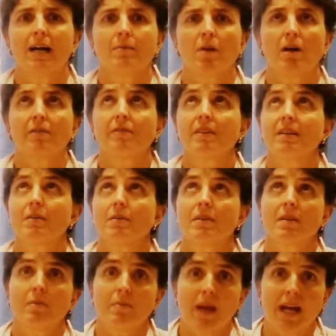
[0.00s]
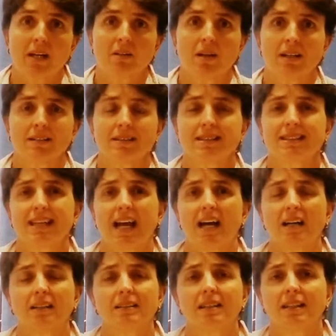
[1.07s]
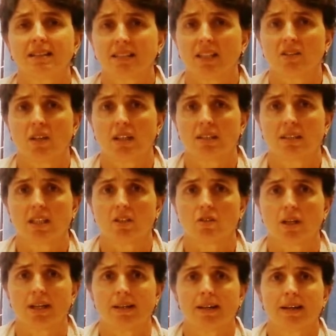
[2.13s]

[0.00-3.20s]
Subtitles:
of the background sound, etc., etc.